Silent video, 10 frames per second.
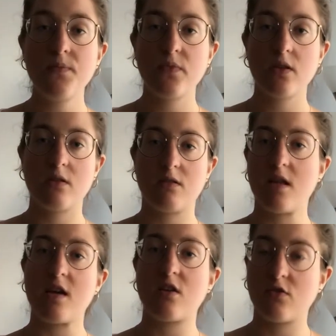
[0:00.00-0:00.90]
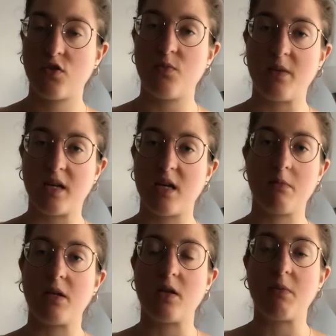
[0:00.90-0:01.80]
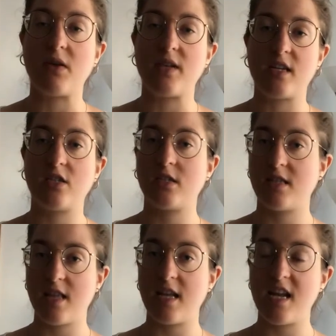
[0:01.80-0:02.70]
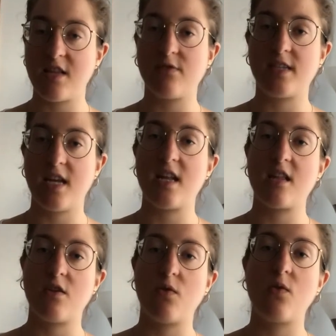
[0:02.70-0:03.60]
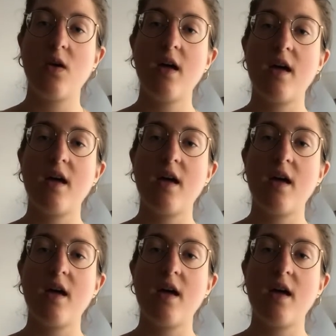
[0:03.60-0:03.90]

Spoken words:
They are not too picky about it, they need to see that you